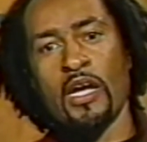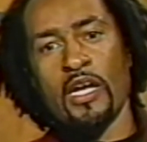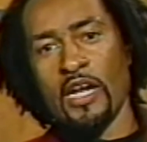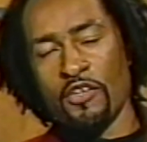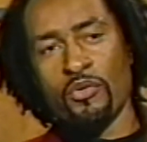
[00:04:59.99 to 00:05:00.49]

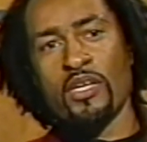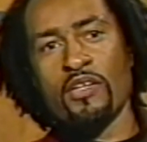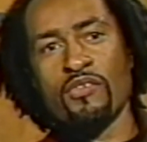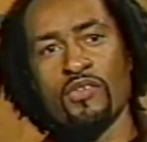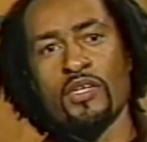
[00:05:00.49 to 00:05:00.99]
And as you
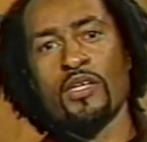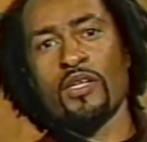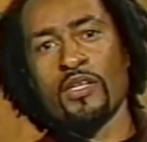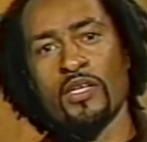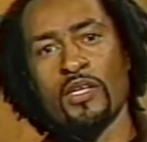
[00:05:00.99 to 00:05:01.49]
can see,
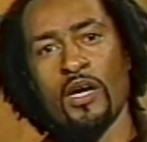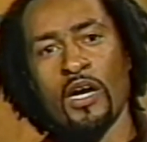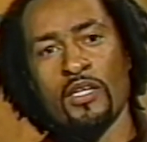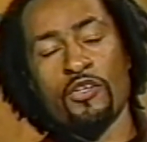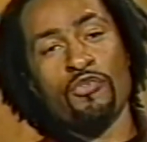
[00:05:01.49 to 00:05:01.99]

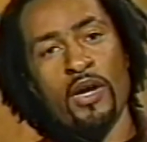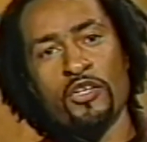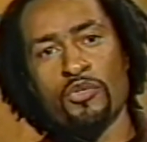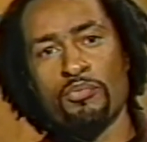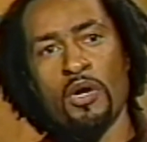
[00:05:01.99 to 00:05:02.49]
they're
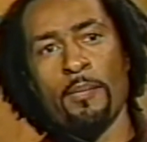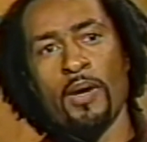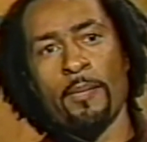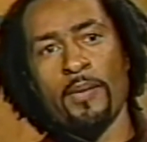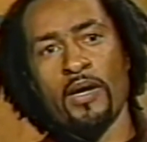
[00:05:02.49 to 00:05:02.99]
trying to prop
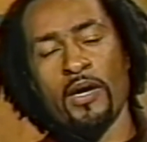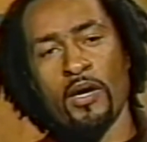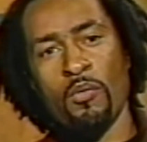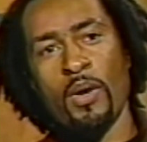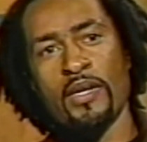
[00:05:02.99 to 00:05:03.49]
up
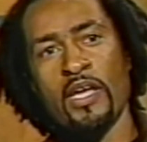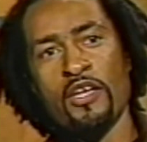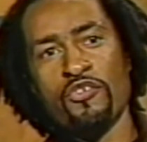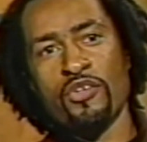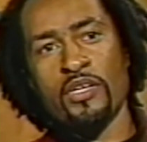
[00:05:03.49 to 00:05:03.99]
a white
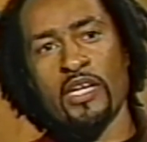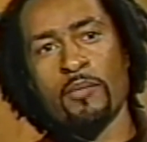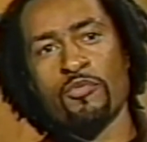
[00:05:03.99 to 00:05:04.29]
Haitian named